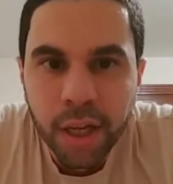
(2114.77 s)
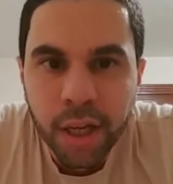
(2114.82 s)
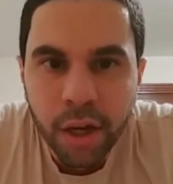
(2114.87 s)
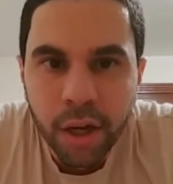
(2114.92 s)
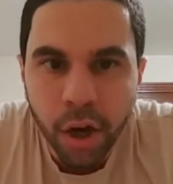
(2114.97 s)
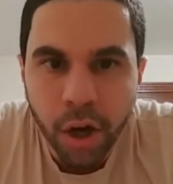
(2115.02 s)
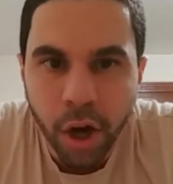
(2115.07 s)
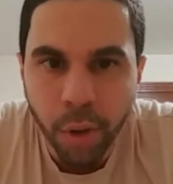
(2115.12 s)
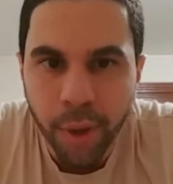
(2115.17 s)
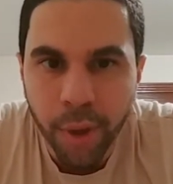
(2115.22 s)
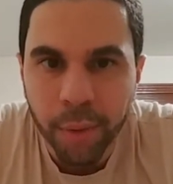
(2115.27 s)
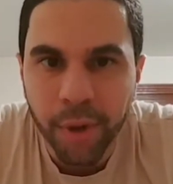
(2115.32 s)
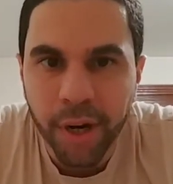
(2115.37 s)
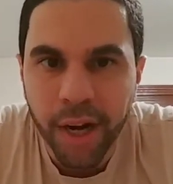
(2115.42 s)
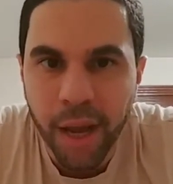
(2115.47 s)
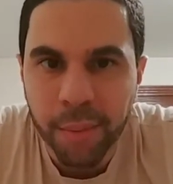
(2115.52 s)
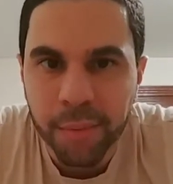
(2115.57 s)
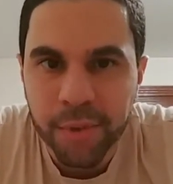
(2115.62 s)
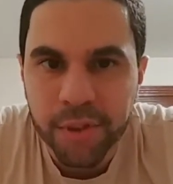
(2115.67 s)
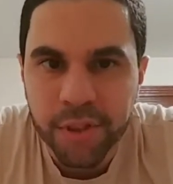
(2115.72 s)
Oh wait, what
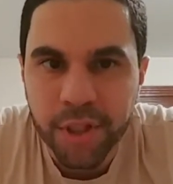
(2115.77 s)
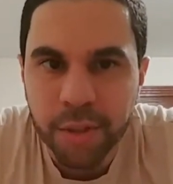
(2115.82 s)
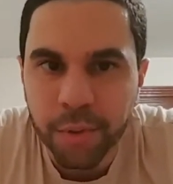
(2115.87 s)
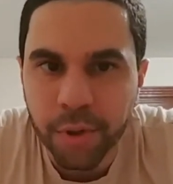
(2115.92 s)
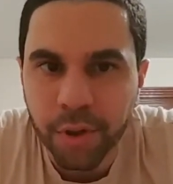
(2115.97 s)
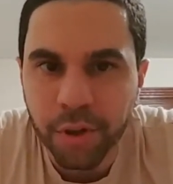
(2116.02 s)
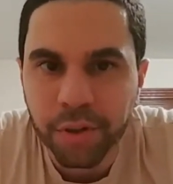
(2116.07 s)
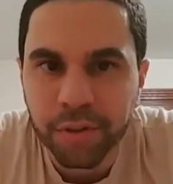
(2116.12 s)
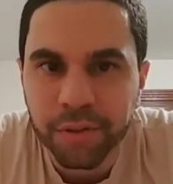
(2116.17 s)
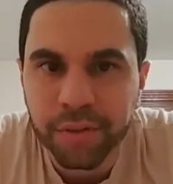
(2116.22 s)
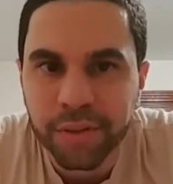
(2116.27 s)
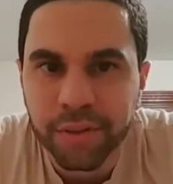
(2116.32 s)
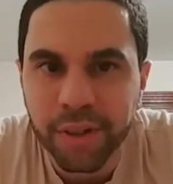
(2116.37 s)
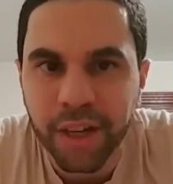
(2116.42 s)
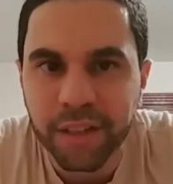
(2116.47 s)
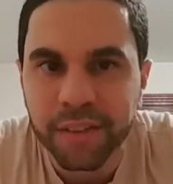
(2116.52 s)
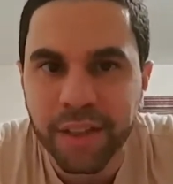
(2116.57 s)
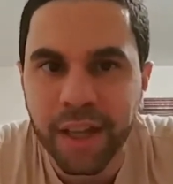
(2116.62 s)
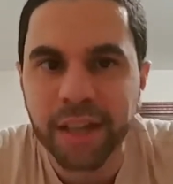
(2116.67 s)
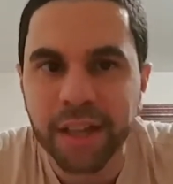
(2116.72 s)
happened, Typical?
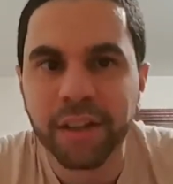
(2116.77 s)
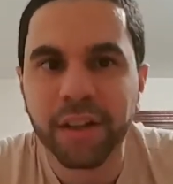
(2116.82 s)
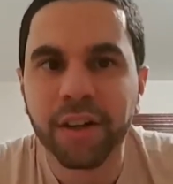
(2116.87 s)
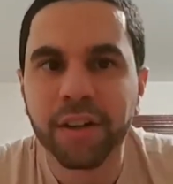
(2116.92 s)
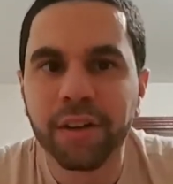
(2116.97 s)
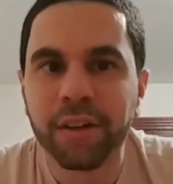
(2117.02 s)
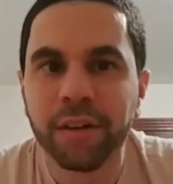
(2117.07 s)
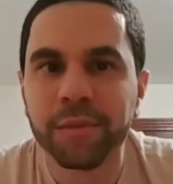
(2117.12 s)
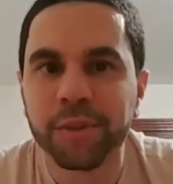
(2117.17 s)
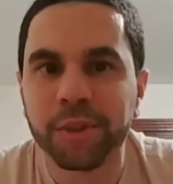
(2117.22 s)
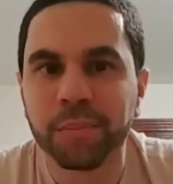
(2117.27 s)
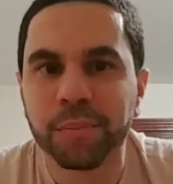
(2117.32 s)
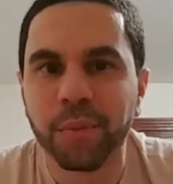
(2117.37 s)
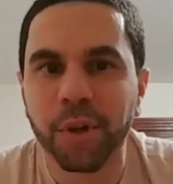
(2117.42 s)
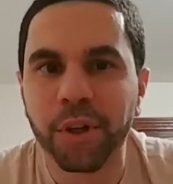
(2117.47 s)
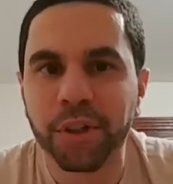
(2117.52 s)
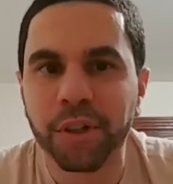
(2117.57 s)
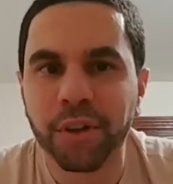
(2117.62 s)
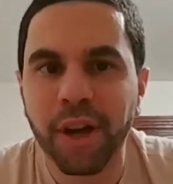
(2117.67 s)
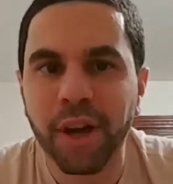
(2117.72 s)
How much you
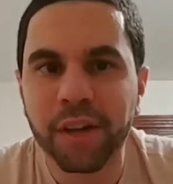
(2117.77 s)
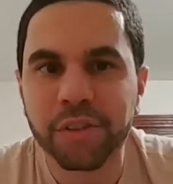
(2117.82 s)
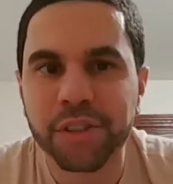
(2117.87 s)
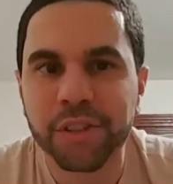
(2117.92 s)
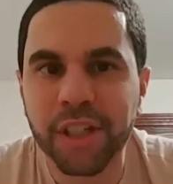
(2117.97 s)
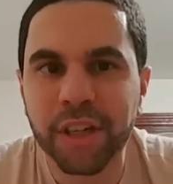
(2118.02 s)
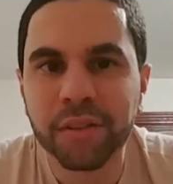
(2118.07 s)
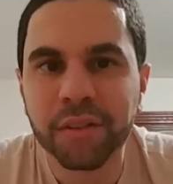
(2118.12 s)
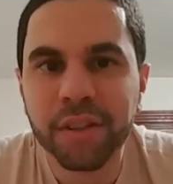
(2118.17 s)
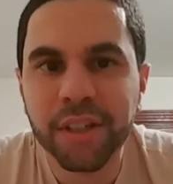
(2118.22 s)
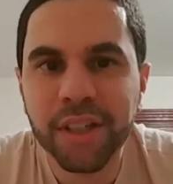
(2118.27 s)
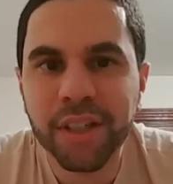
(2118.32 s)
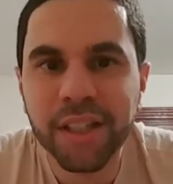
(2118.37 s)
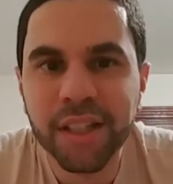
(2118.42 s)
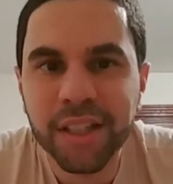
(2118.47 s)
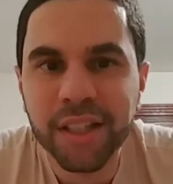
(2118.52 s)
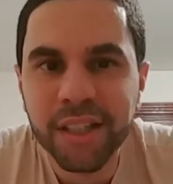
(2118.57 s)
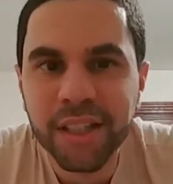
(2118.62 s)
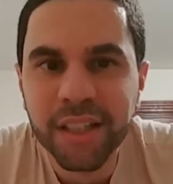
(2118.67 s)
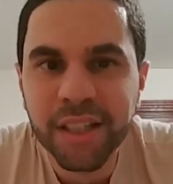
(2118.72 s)
burnt your house down?
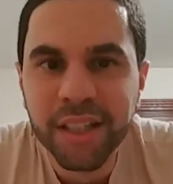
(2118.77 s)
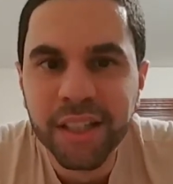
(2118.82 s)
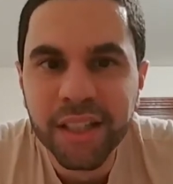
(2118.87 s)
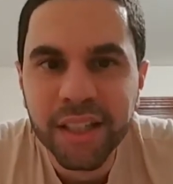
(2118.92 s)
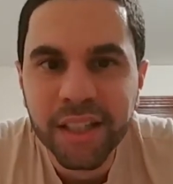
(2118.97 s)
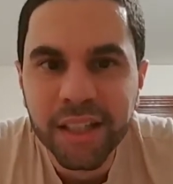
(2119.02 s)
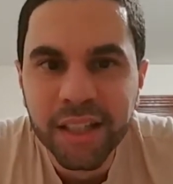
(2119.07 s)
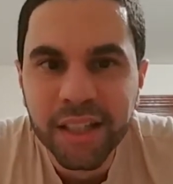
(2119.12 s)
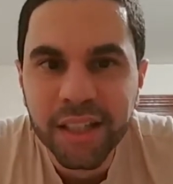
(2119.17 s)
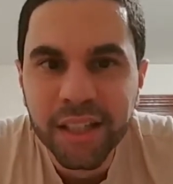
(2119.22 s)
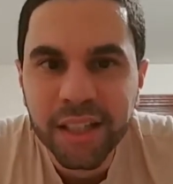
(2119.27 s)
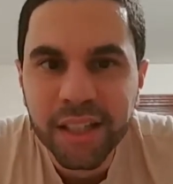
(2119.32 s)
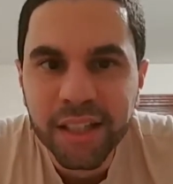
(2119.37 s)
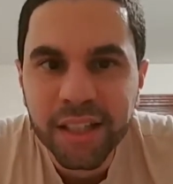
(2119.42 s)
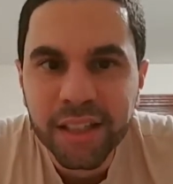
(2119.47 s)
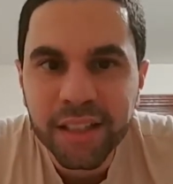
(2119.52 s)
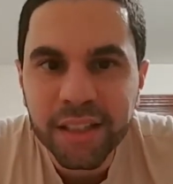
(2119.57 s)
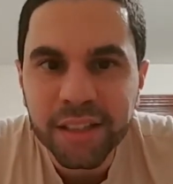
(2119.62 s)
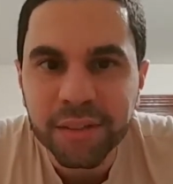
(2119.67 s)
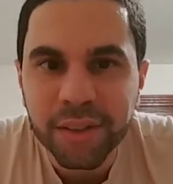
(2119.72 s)

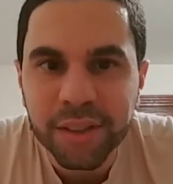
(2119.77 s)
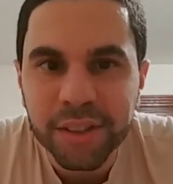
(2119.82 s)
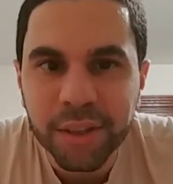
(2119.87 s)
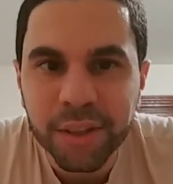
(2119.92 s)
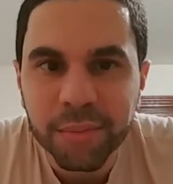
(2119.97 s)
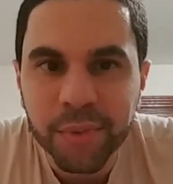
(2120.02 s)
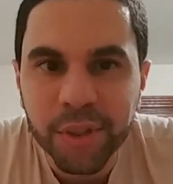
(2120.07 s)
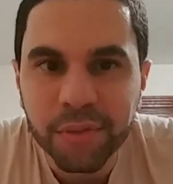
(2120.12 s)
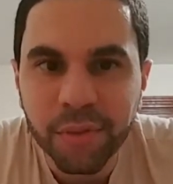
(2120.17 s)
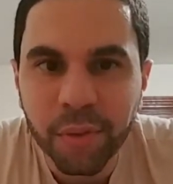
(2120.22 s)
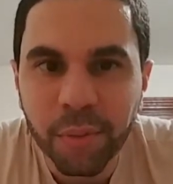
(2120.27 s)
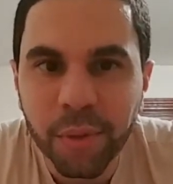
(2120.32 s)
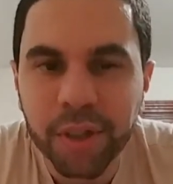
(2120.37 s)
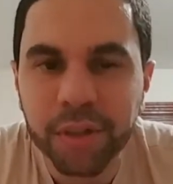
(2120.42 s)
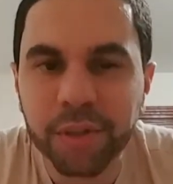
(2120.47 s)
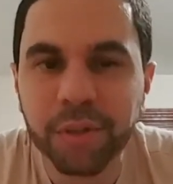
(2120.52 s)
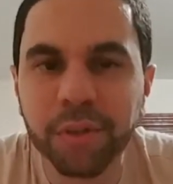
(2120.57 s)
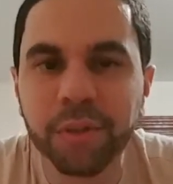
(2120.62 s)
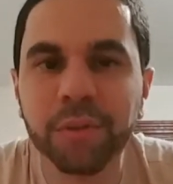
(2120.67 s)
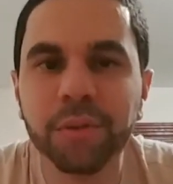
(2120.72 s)
This looks like a beautiful one.
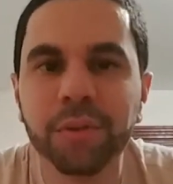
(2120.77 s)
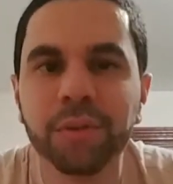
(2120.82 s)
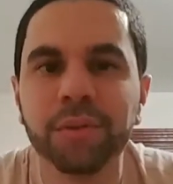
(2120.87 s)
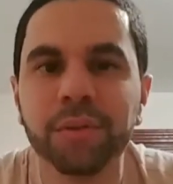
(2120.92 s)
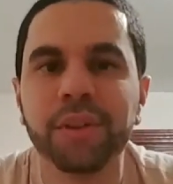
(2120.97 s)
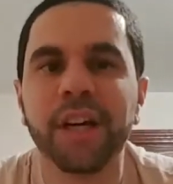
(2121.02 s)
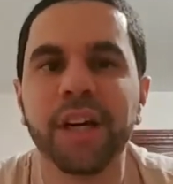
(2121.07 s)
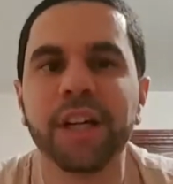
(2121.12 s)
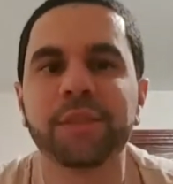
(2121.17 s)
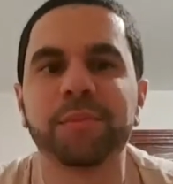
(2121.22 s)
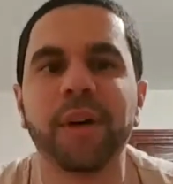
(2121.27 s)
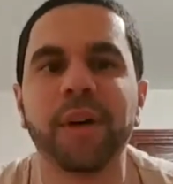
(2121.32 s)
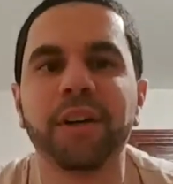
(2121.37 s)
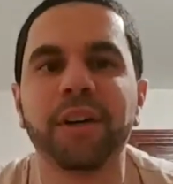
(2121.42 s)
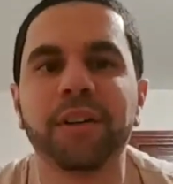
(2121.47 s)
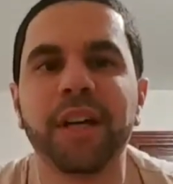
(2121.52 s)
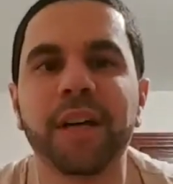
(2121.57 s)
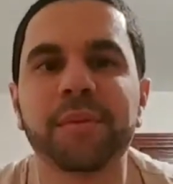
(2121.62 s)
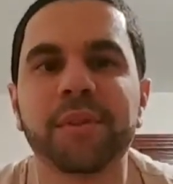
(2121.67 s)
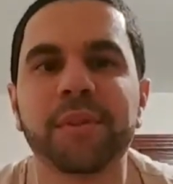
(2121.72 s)
Ooh, nice, bottle
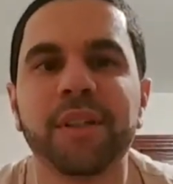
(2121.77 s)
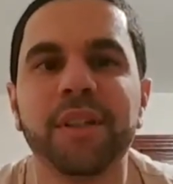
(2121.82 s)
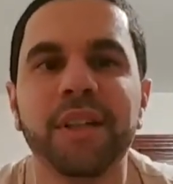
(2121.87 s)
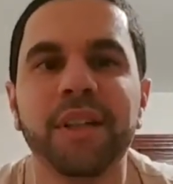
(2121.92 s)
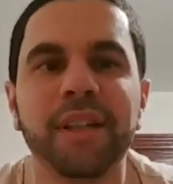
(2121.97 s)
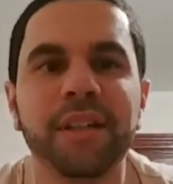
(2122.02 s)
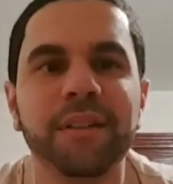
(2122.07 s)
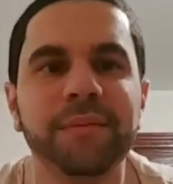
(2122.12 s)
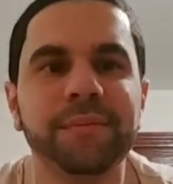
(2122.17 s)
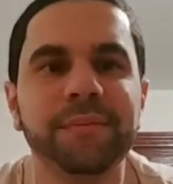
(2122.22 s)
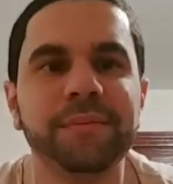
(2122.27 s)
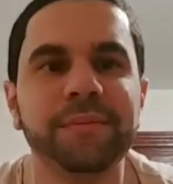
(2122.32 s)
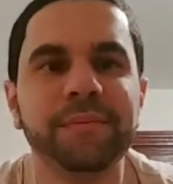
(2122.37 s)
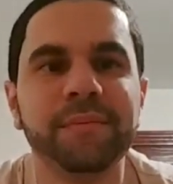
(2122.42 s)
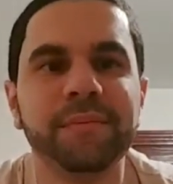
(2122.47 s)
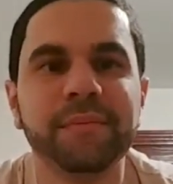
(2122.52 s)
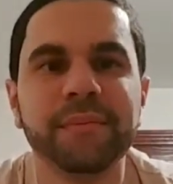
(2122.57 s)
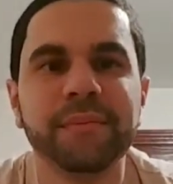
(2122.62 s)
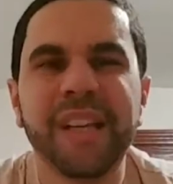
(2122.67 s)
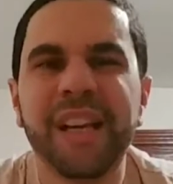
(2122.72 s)
caps.
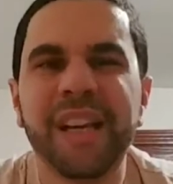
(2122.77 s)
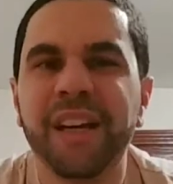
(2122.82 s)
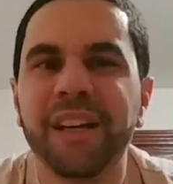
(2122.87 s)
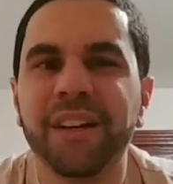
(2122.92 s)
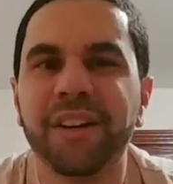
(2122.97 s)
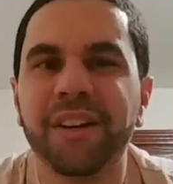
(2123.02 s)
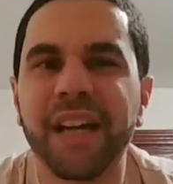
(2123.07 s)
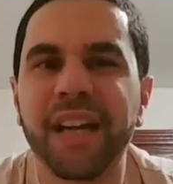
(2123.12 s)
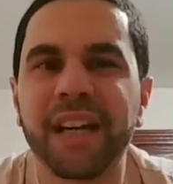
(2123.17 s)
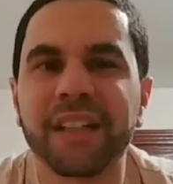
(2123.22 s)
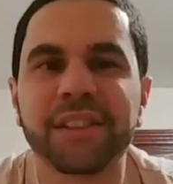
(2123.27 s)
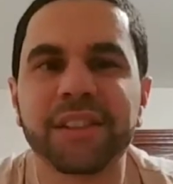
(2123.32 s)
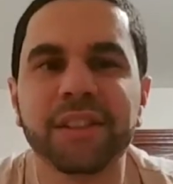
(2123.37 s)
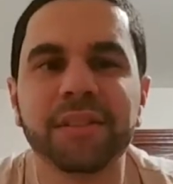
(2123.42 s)
Oh yeah, too.